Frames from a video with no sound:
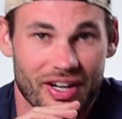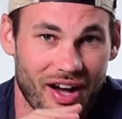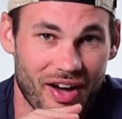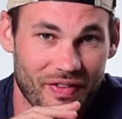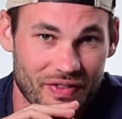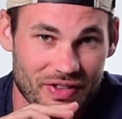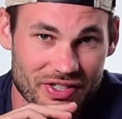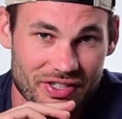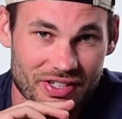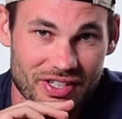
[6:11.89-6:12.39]

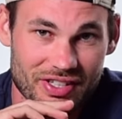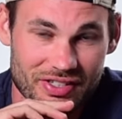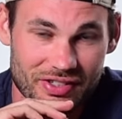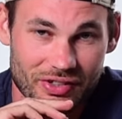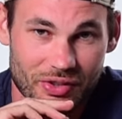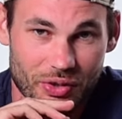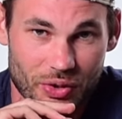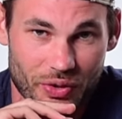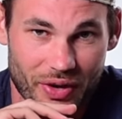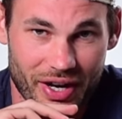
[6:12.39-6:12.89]
Obviously it's a
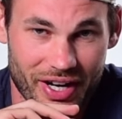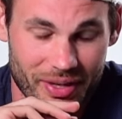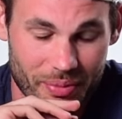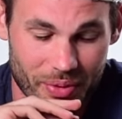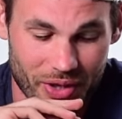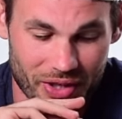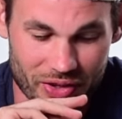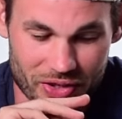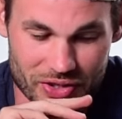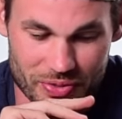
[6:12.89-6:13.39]
little grainy,
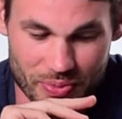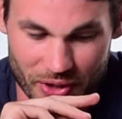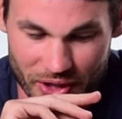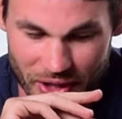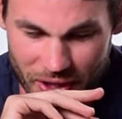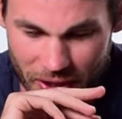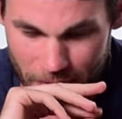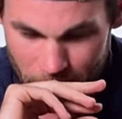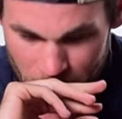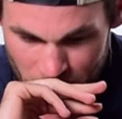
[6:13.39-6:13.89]
but it looks pretty
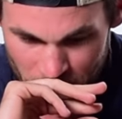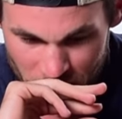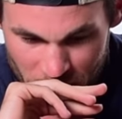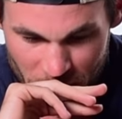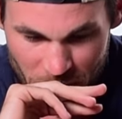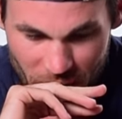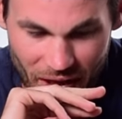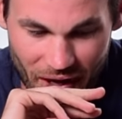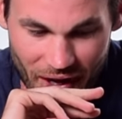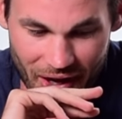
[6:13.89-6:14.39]
good.
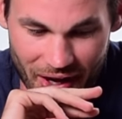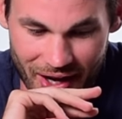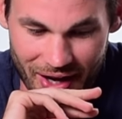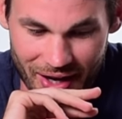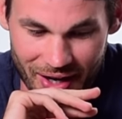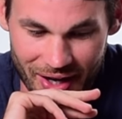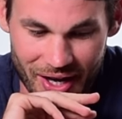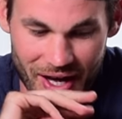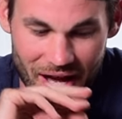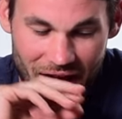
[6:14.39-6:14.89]

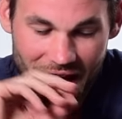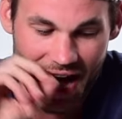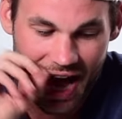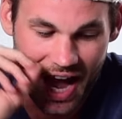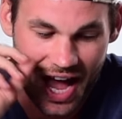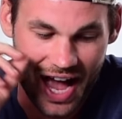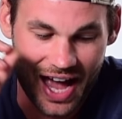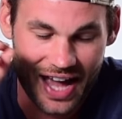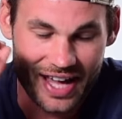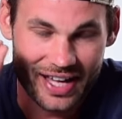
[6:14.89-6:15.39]
Uh,
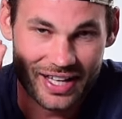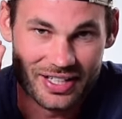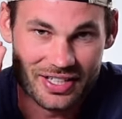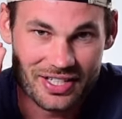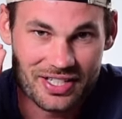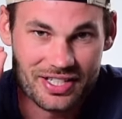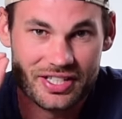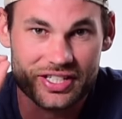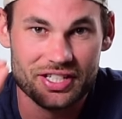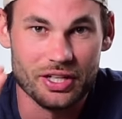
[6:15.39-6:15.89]
I
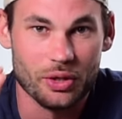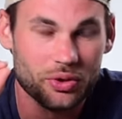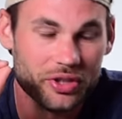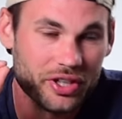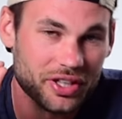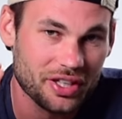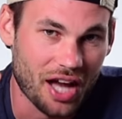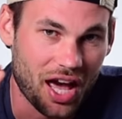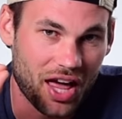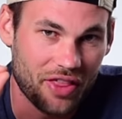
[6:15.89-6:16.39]
still
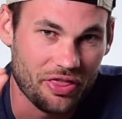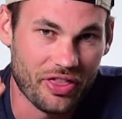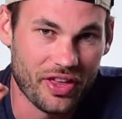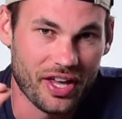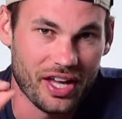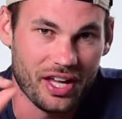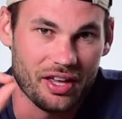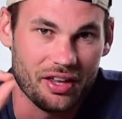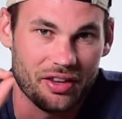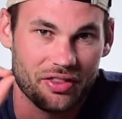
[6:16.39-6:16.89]
did not
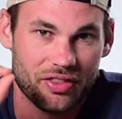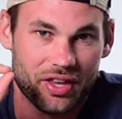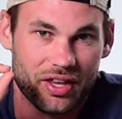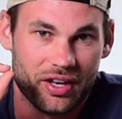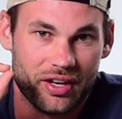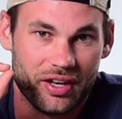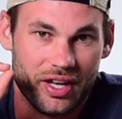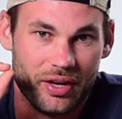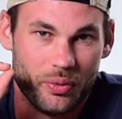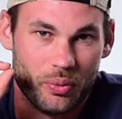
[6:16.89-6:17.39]
think
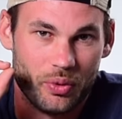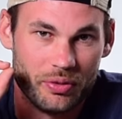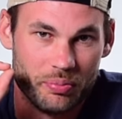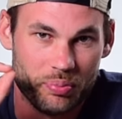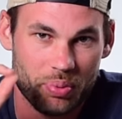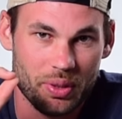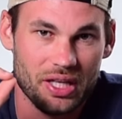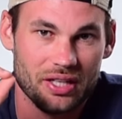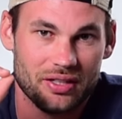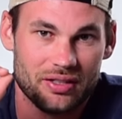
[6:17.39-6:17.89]
that it
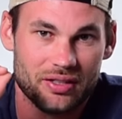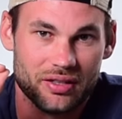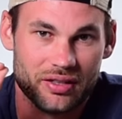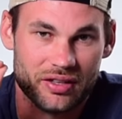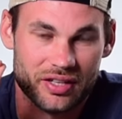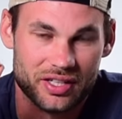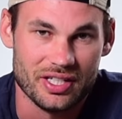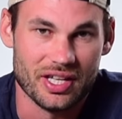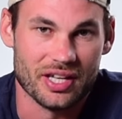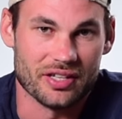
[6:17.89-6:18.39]
would beat
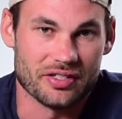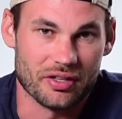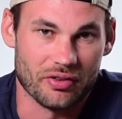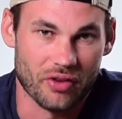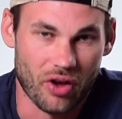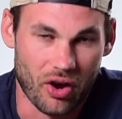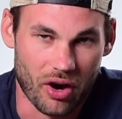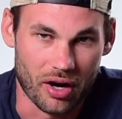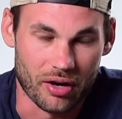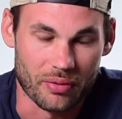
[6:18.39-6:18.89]
the D S
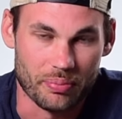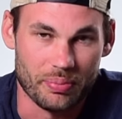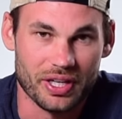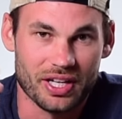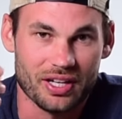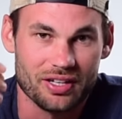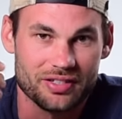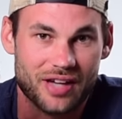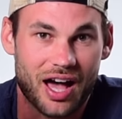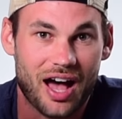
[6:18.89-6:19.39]
L R
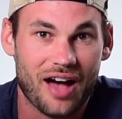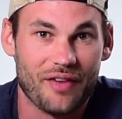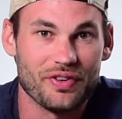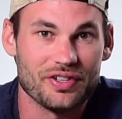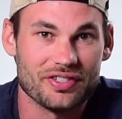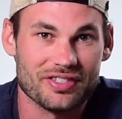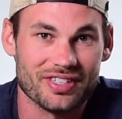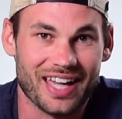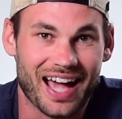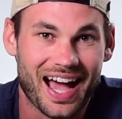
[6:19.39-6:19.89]
because
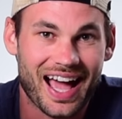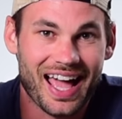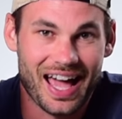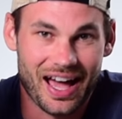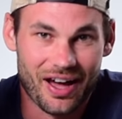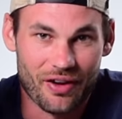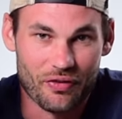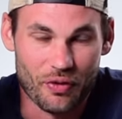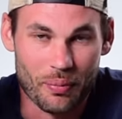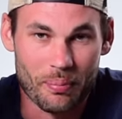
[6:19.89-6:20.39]
obviously I
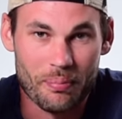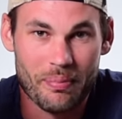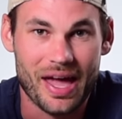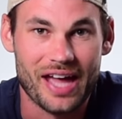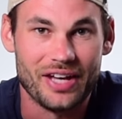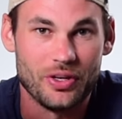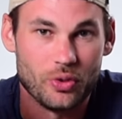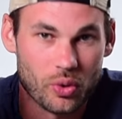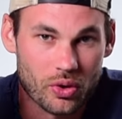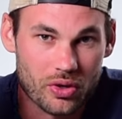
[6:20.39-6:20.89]
have
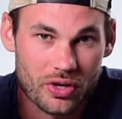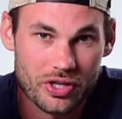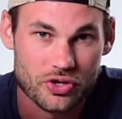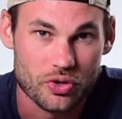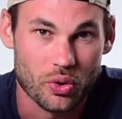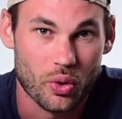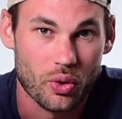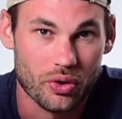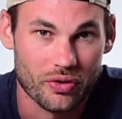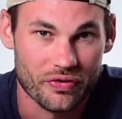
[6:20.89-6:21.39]
manual
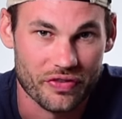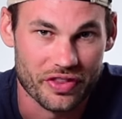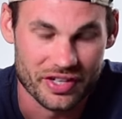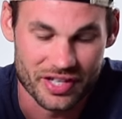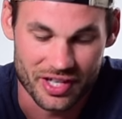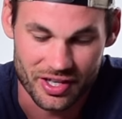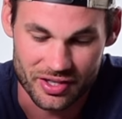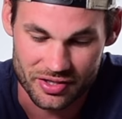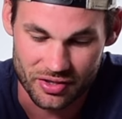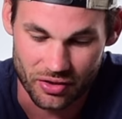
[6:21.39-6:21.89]
control over the
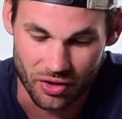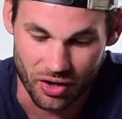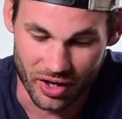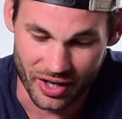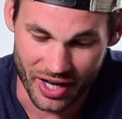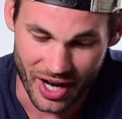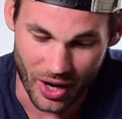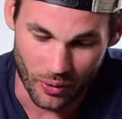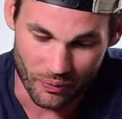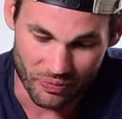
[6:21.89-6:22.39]
D S L
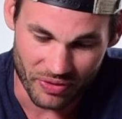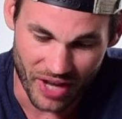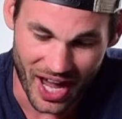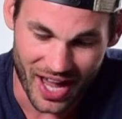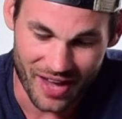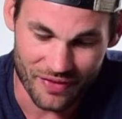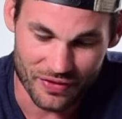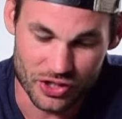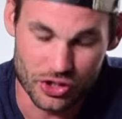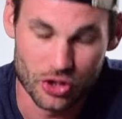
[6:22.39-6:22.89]
R. Now,
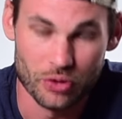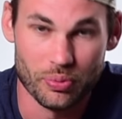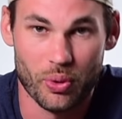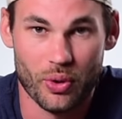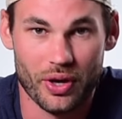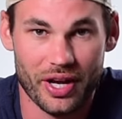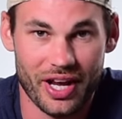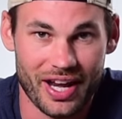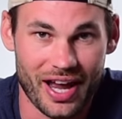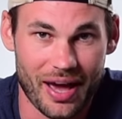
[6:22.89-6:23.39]
I have a two
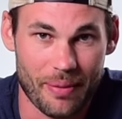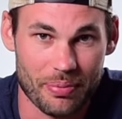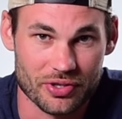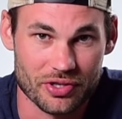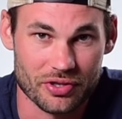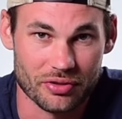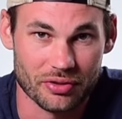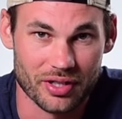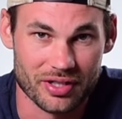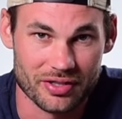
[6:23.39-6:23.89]
point eight
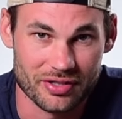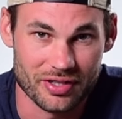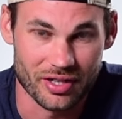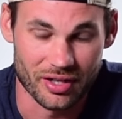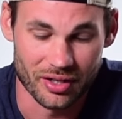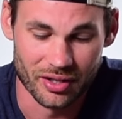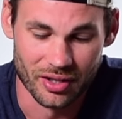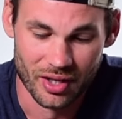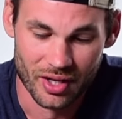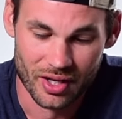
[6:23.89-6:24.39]
aperture lens
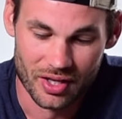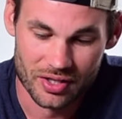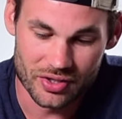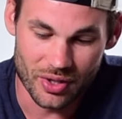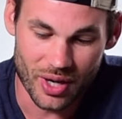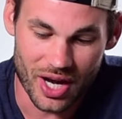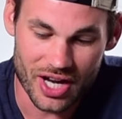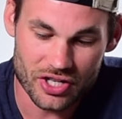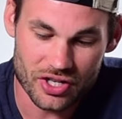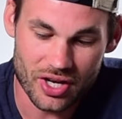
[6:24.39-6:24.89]
here.
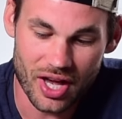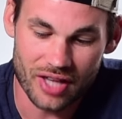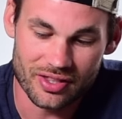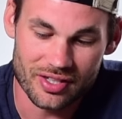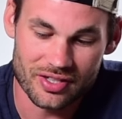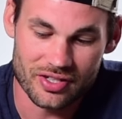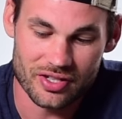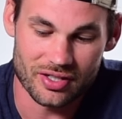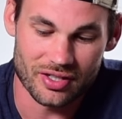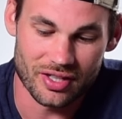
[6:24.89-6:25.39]
So I shot
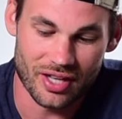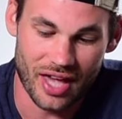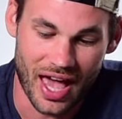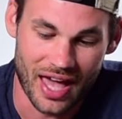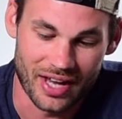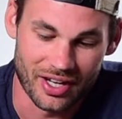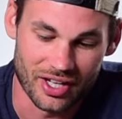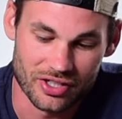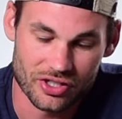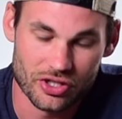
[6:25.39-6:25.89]
this
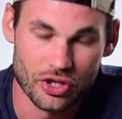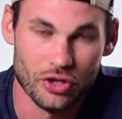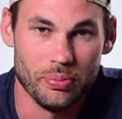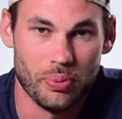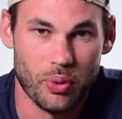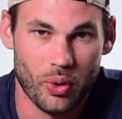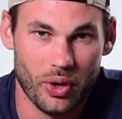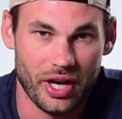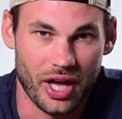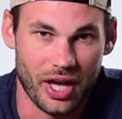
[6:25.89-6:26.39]
at two
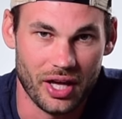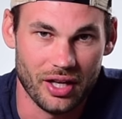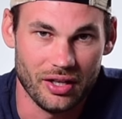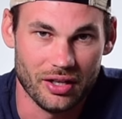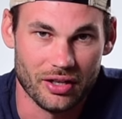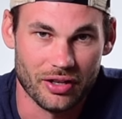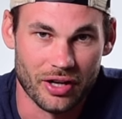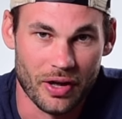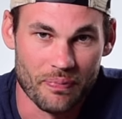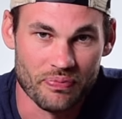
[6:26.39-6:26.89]
point
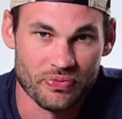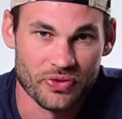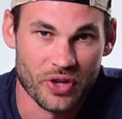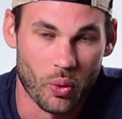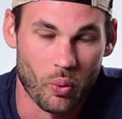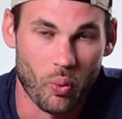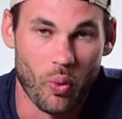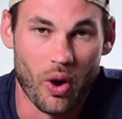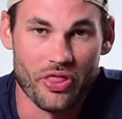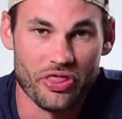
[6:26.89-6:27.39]
eight,
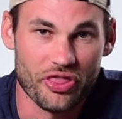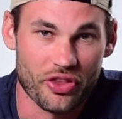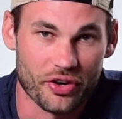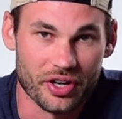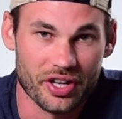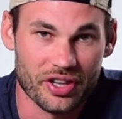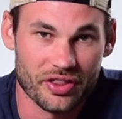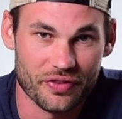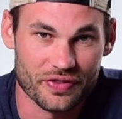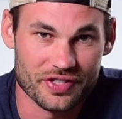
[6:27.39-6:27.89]
one
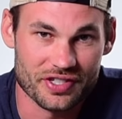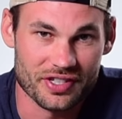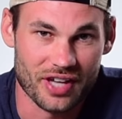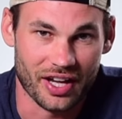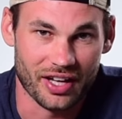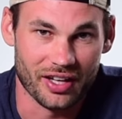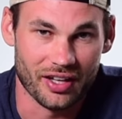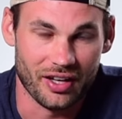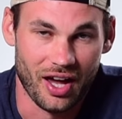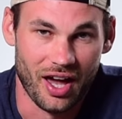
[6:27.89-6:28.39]
thirtieth of a
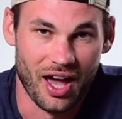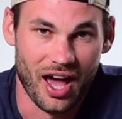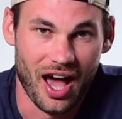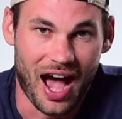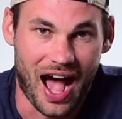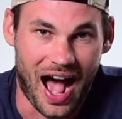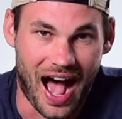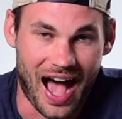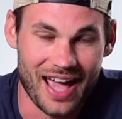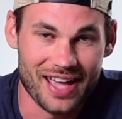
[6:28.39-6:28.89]
second,
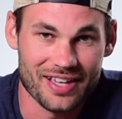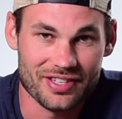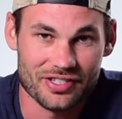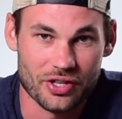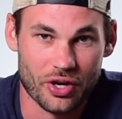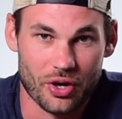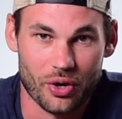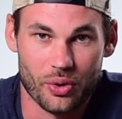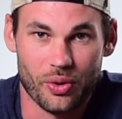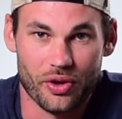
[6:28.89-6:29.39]
I S
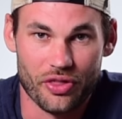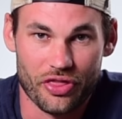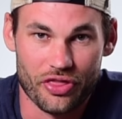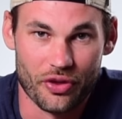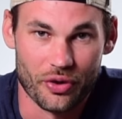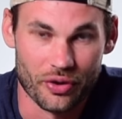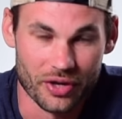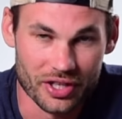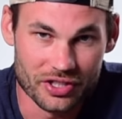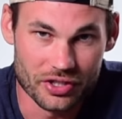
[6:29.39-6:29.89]
O
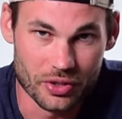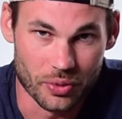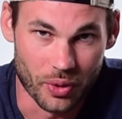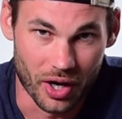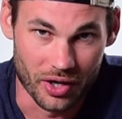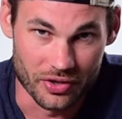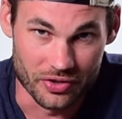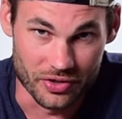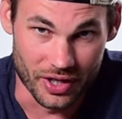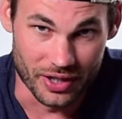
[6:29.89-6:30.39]
thirty-two
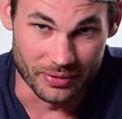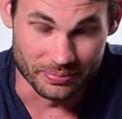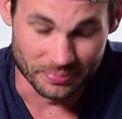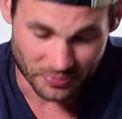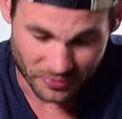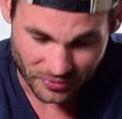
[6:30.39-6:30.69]
hundred.